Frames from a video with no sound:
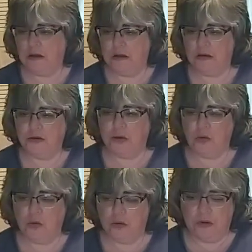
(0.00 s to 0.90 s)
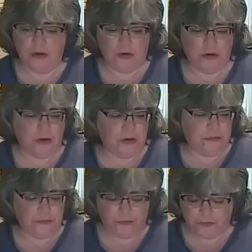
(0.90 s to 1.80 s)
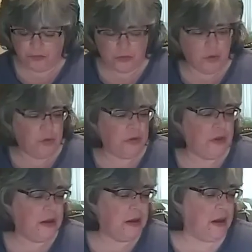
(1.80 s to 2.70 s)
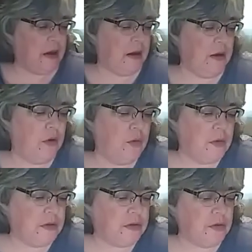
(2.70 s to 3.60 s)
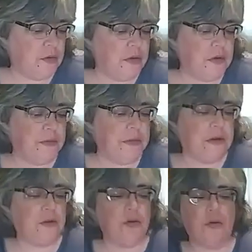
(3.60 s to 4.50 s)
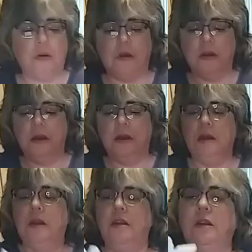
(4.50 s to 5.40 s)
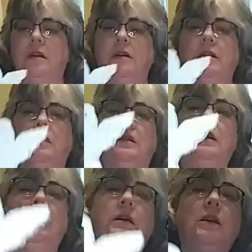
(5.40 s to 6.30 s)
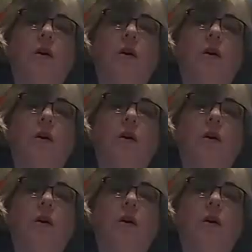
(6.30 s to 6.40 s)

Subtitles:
So, one thing I always do is make sure there is a little